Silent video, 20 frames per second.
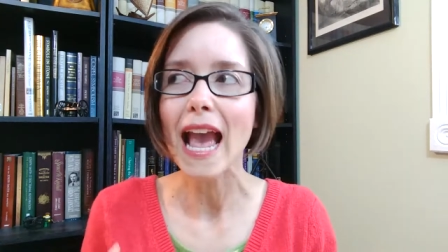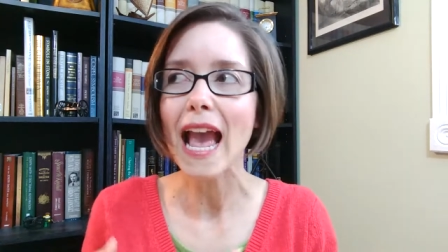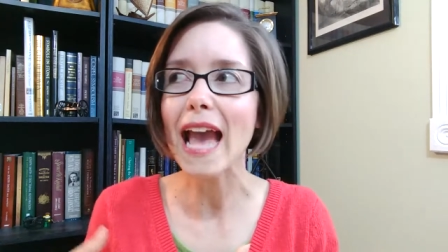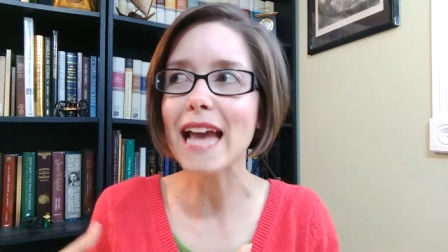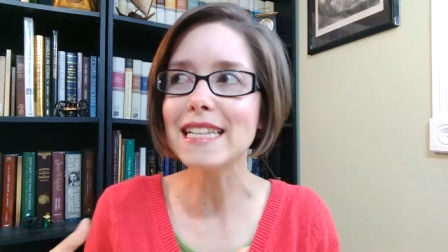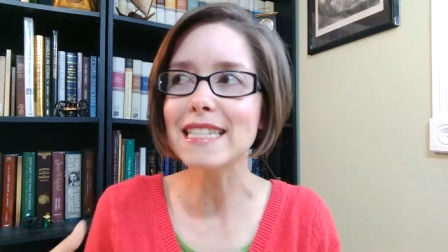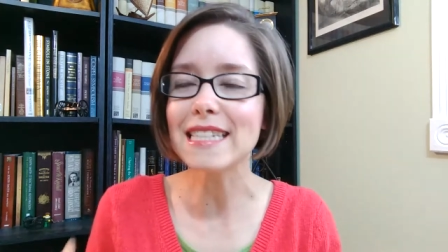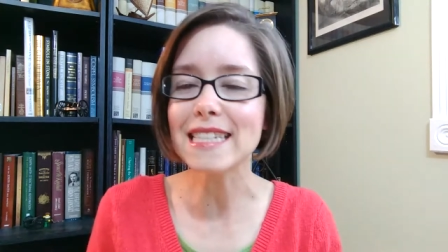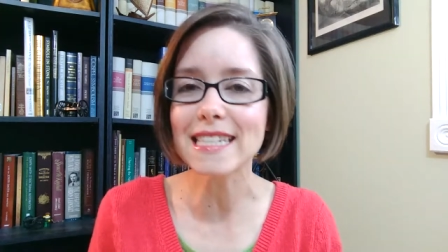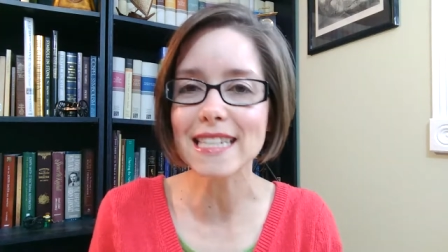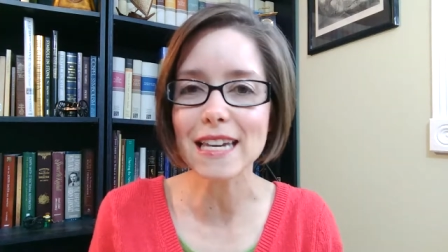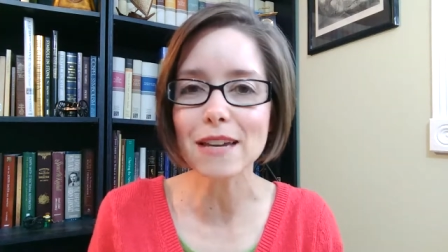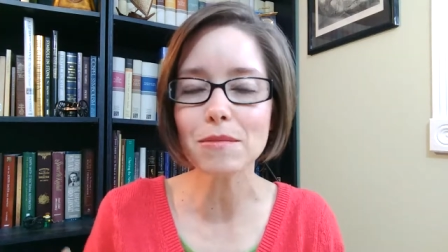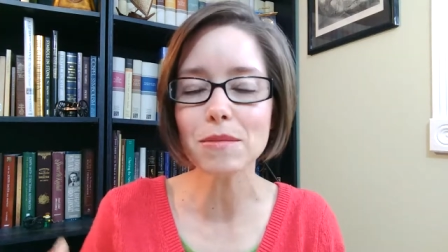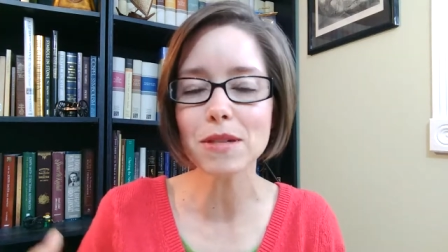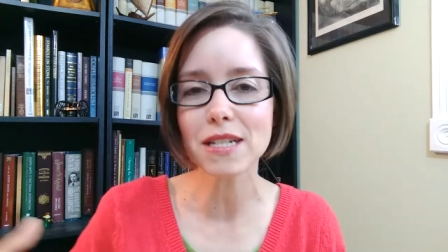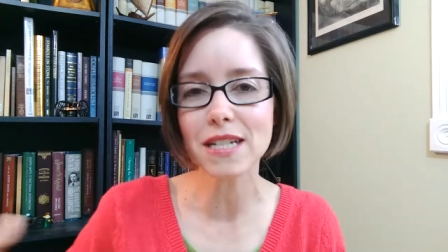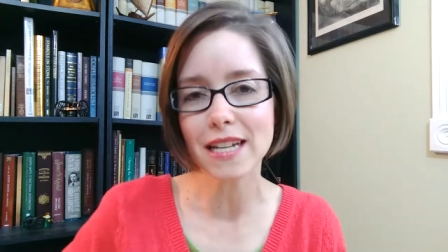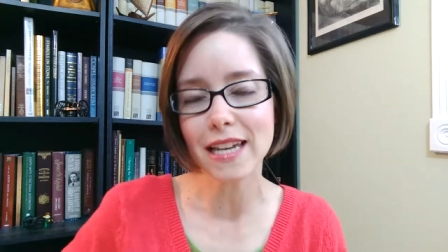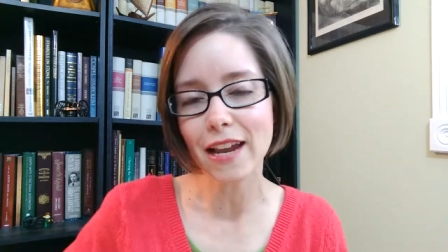and
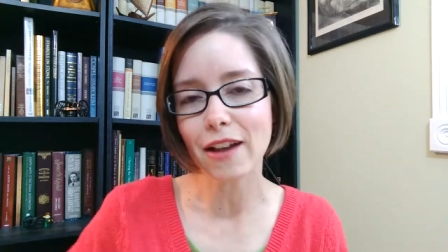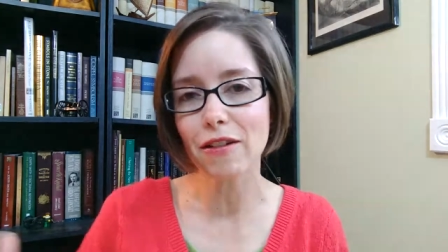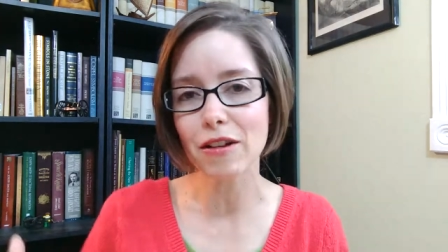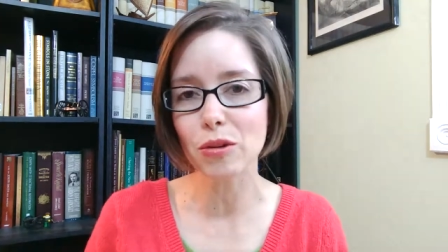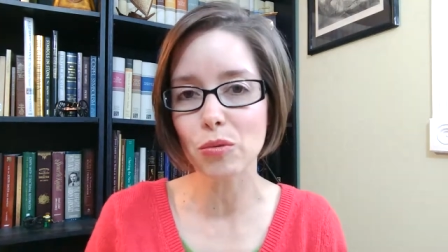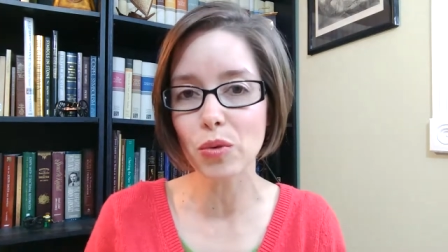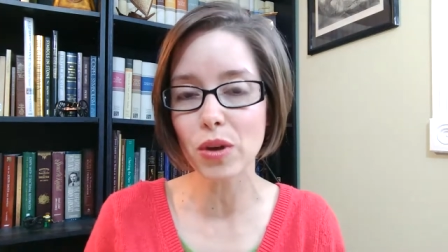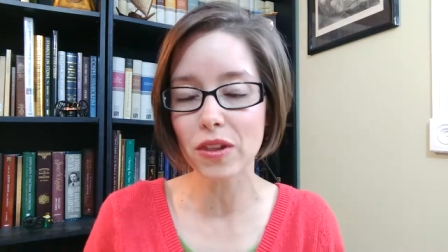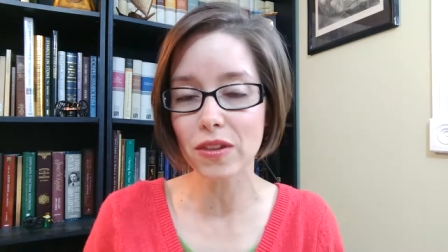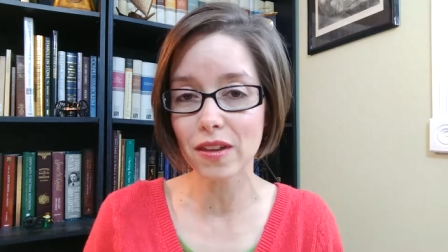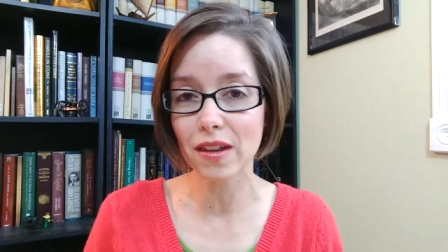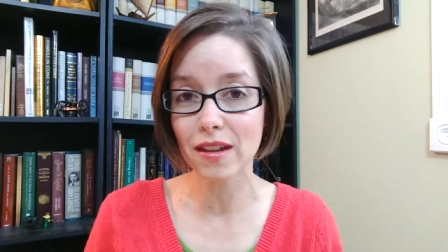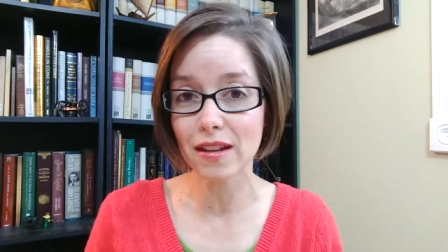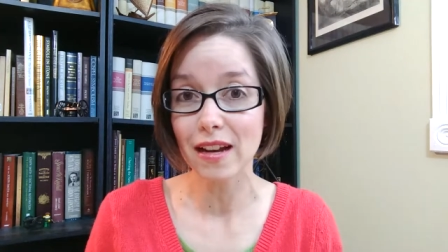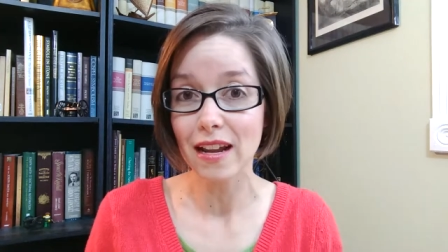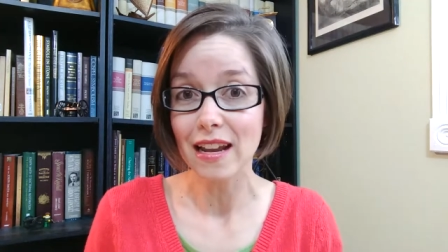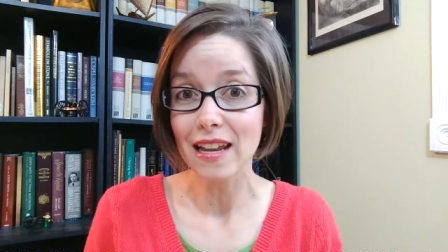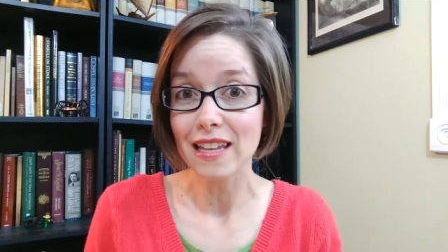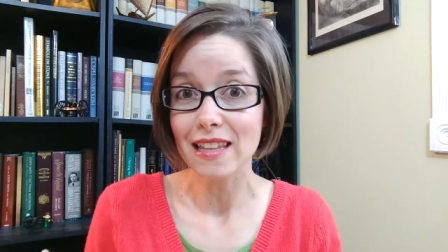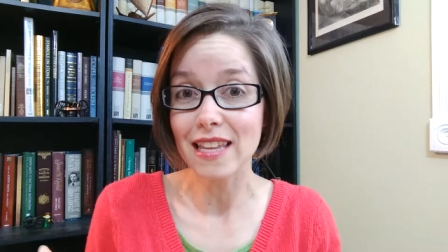seems to carry with it
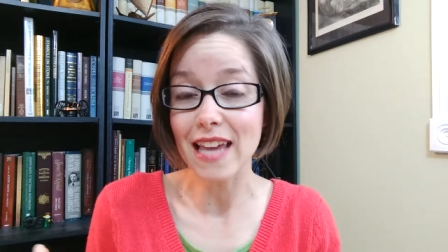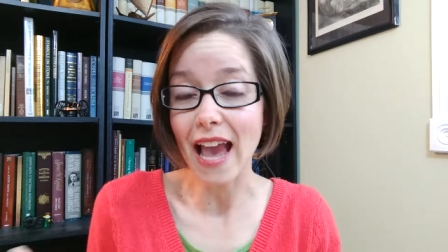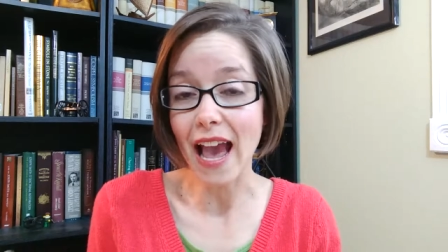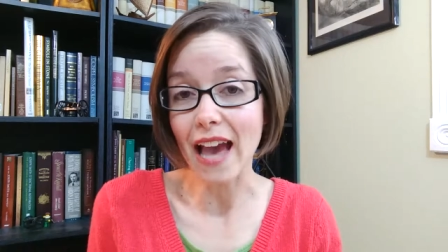the